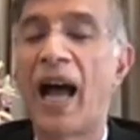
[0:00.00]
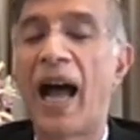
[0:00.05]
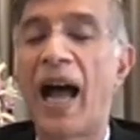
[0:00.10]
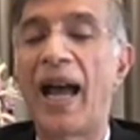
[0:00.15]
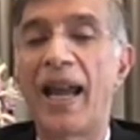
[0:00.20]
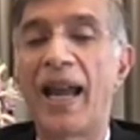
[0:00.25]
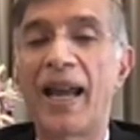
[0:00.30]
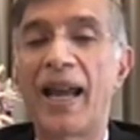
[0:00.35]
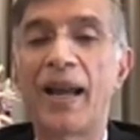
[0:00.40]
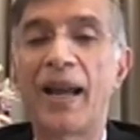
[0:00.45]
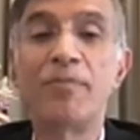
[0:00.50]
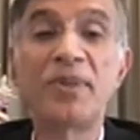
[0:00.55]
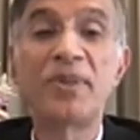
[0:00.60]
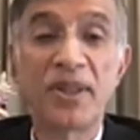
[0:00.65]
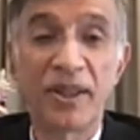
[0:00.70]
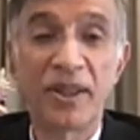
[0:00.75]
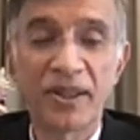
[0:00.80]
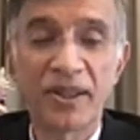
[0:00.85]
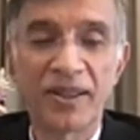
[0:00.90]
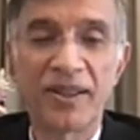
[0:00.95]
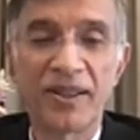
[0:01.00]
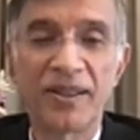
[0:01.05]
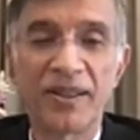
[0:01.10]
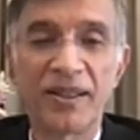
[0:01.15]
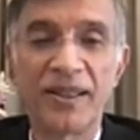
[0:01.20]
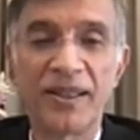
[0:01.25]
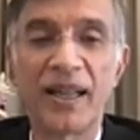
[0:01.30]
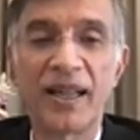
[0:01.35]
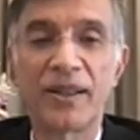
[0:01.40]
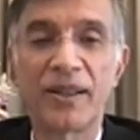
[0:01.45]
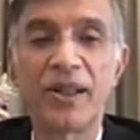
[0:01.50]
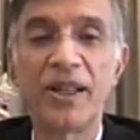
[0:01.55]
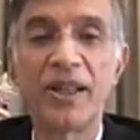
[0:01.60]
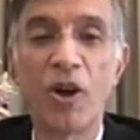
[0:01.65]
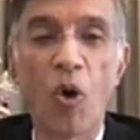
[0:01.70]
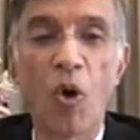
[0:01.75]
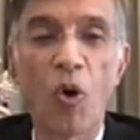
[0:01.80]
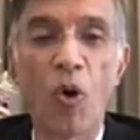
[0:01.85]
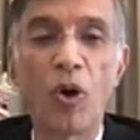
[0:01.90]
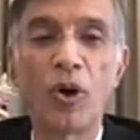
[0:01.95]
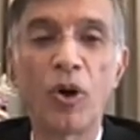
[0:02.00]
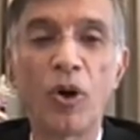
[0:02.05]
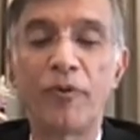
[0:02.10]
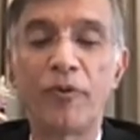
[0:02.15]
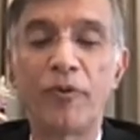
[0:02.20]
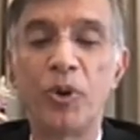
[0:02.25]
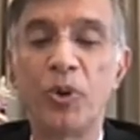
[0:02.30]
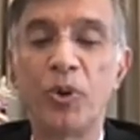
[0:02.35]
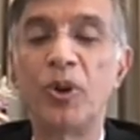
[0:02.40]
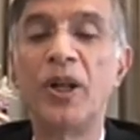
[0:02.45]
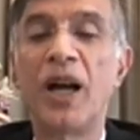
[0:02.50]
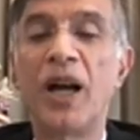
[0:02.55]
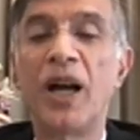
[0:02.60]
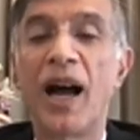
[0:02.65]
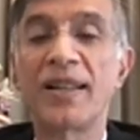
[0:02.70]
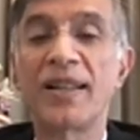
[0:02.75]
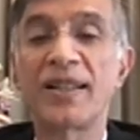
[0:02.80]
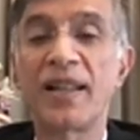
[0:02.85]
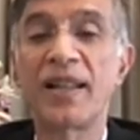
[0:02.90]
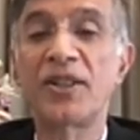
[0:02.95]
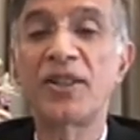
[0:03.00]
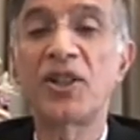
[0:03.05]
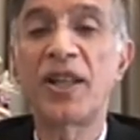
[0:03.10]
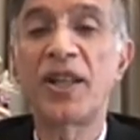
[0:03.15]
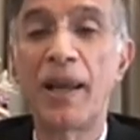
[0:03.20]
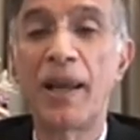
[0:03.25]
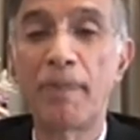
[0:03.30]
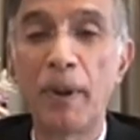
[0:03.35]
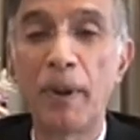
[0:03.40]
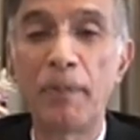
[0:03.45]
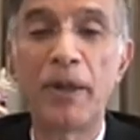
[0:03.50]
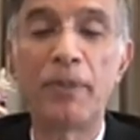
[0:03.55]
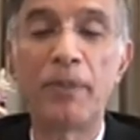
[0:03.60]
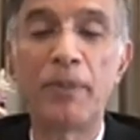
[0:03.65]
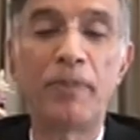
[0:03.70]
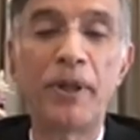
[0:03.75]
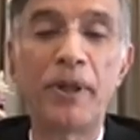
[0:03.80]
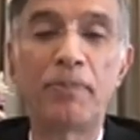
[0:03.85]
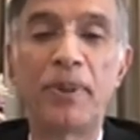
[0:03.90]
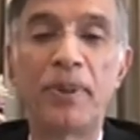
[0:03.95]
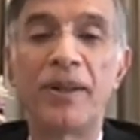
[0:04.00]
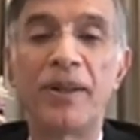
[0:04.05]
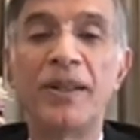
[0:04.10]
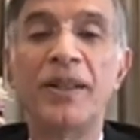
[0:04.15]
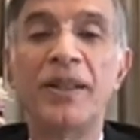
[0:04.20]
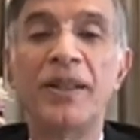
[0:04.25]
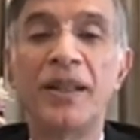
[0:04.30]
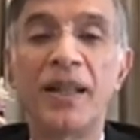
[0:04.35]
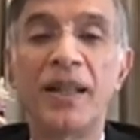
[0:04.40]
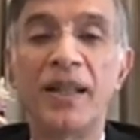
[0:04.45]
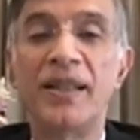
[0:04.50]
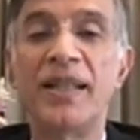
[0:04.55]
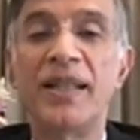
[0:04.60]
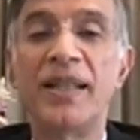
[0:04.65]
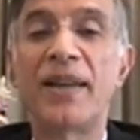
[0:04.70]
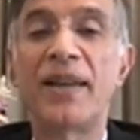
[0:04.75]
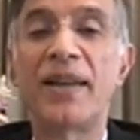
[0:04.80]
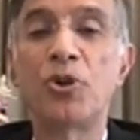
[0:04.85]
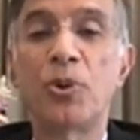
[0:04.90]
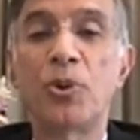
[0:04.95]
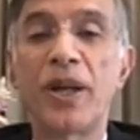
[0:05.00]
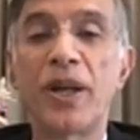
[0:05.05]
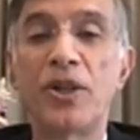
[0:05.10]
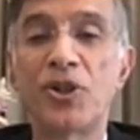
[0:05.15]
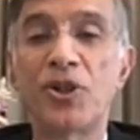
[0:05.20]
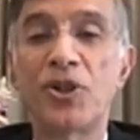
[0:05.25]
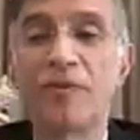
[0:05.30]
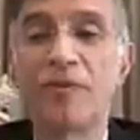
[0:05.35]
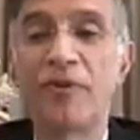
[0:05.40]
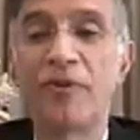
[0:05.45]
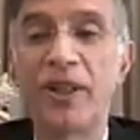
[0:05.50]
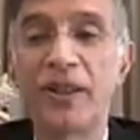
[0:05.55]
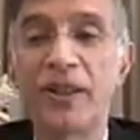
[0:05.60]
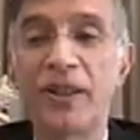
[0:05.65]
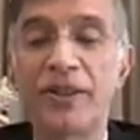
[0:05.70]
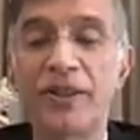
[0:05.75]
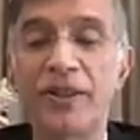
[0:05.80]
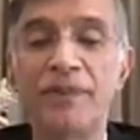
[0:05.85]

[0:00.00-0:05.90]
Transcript: I am certain that all of you are such capable people in the education field.